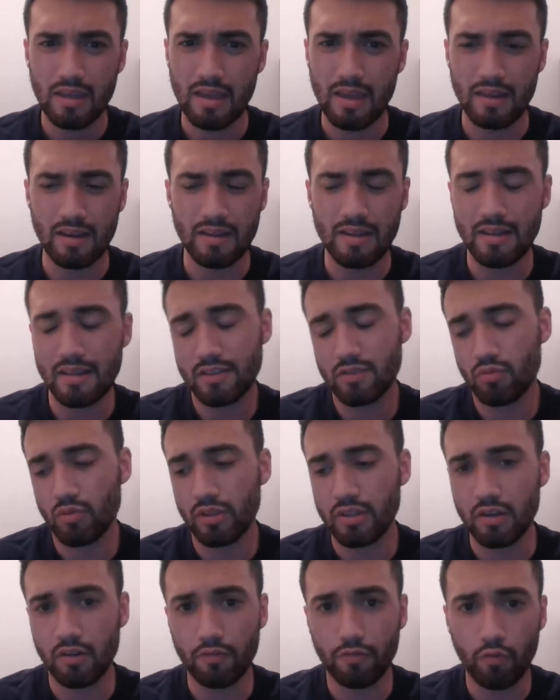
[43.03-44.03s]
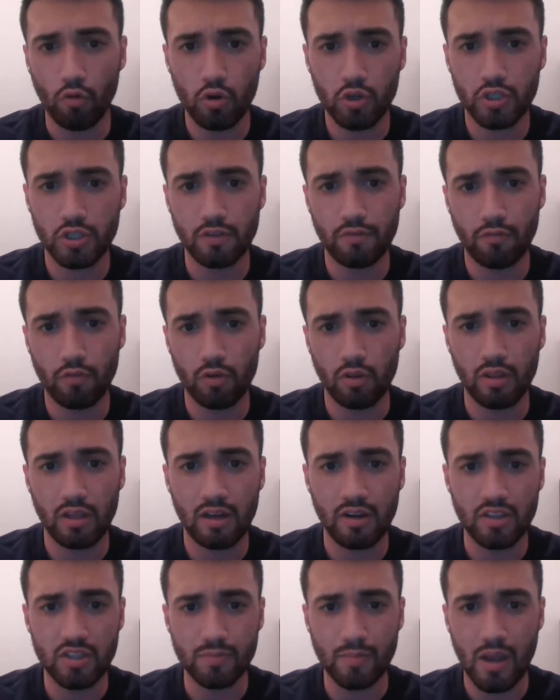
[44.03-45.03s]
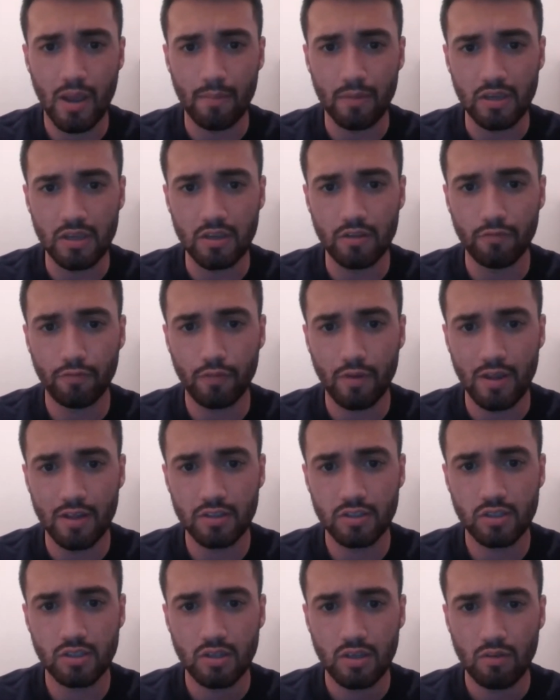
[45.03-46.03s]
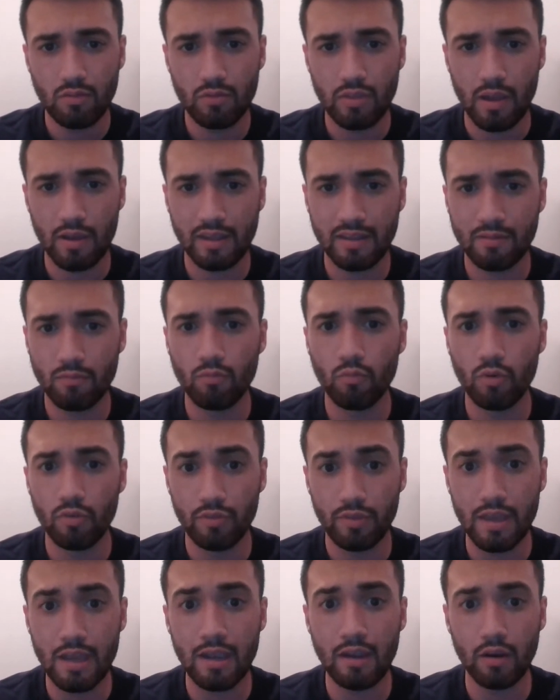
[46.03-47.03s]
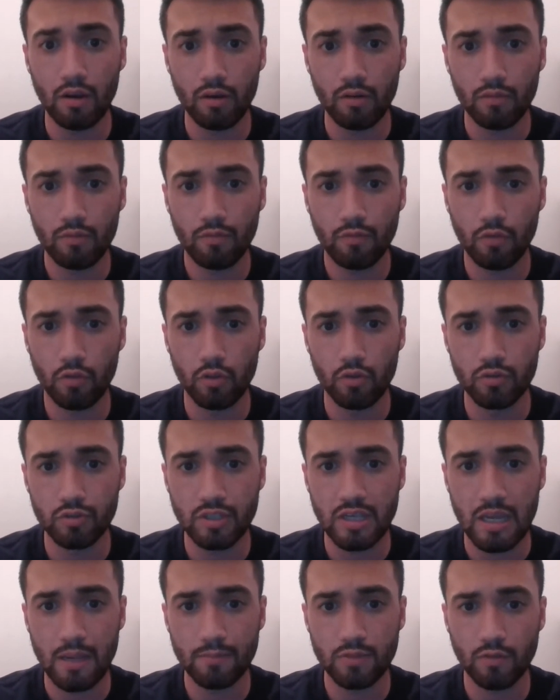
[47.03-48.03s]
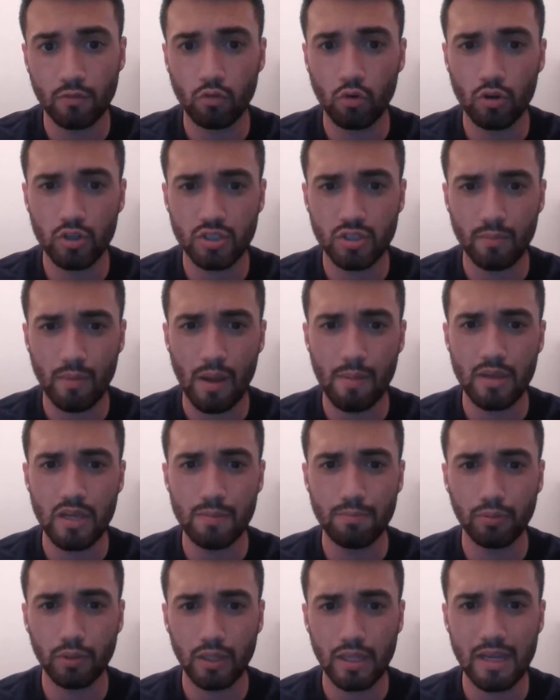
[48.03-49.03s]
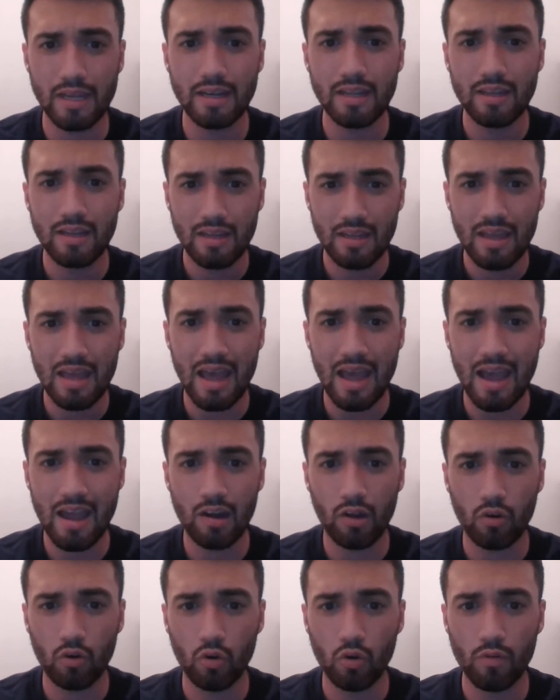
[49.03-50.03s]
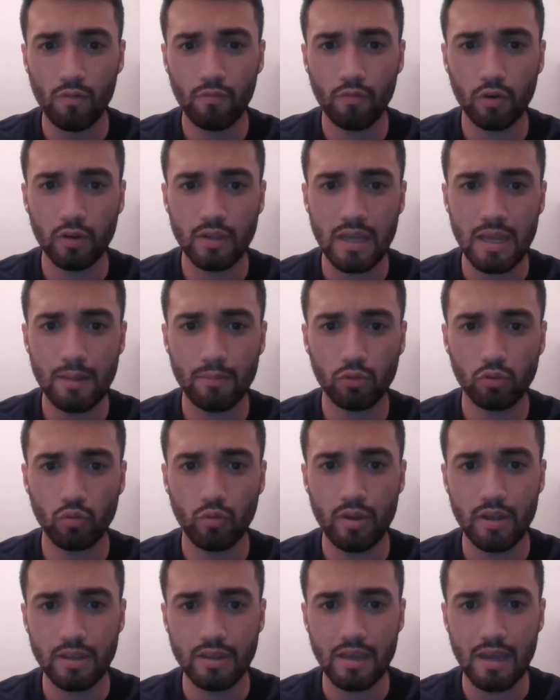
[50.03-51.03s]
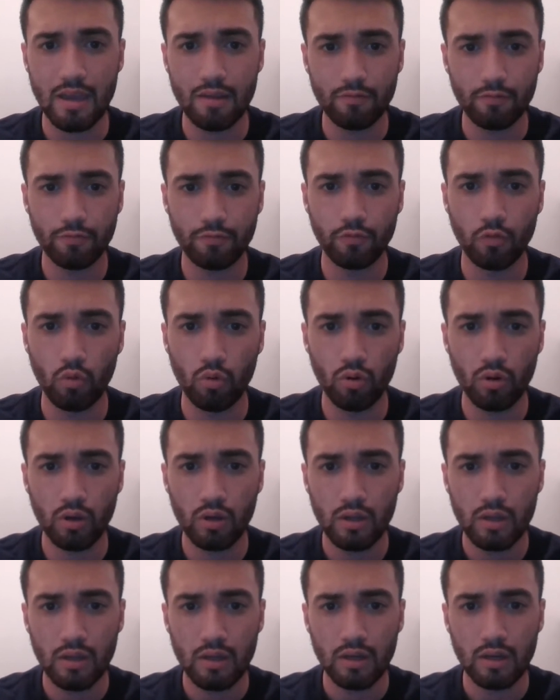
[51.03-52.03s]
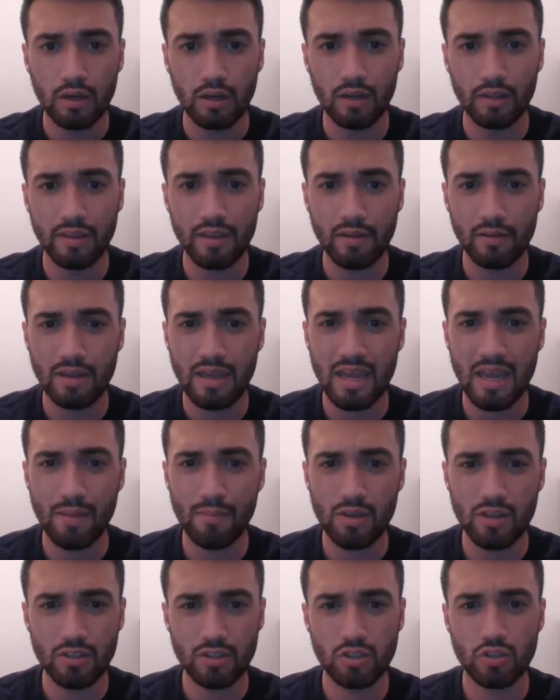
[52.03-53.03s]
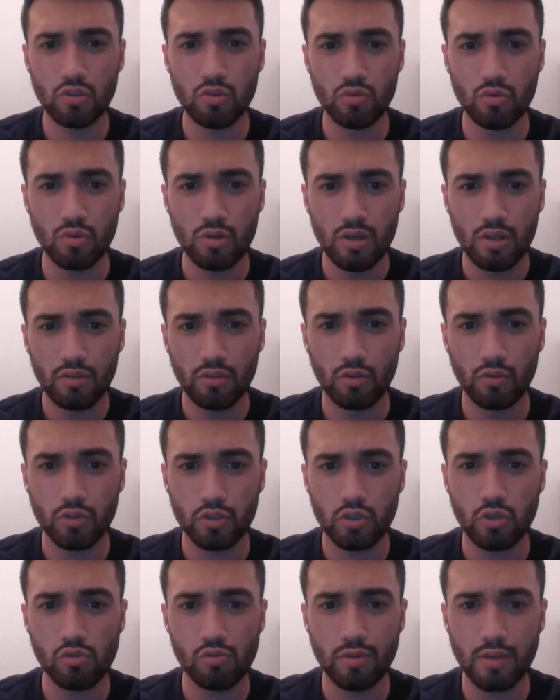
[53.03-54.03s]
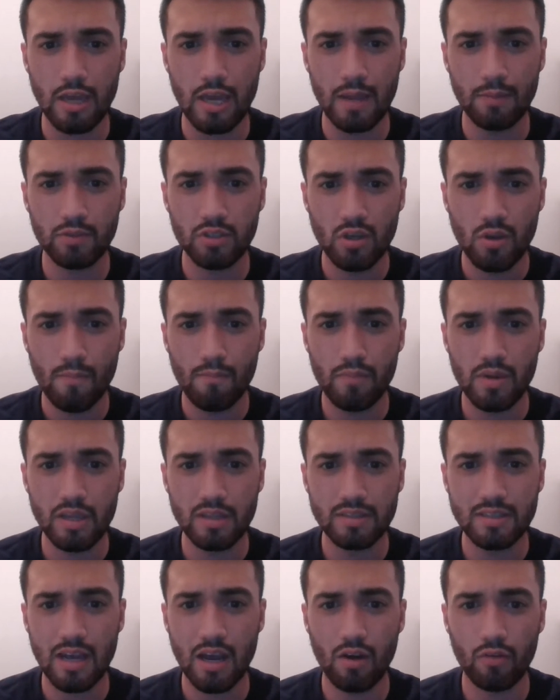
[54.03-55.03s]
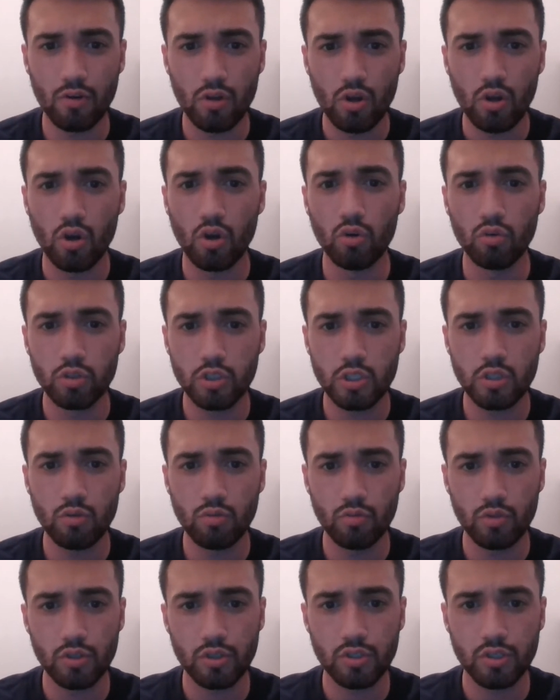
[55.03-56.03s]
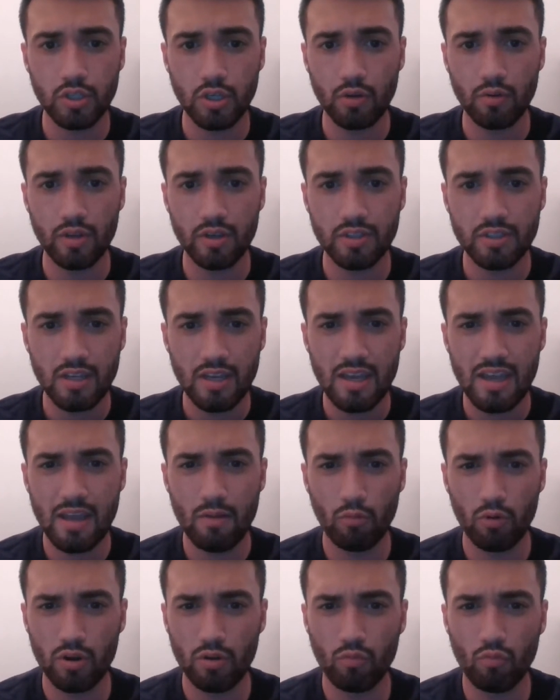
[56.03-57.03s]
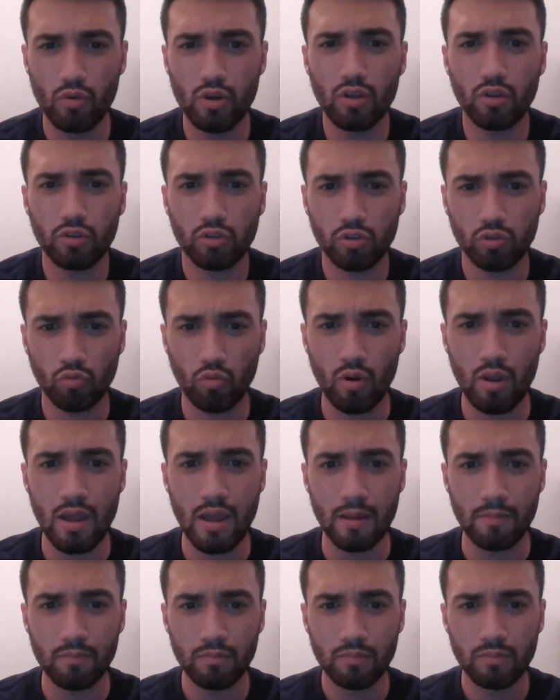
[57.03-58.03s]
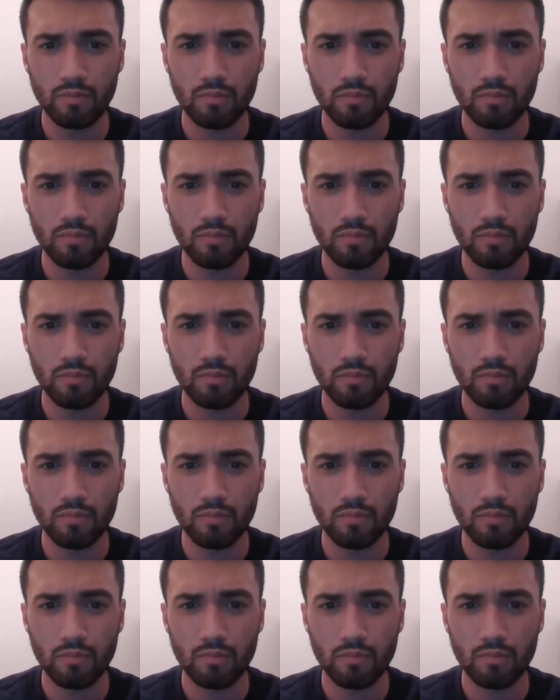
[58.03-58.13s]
And, and it's really unfortunate for a lot of these Miami Heat fans that were there for those games. Of course, the Miami Heat played at home for game three and game four. Uh, they came into those two games being down 0 2 in the series and were in real threat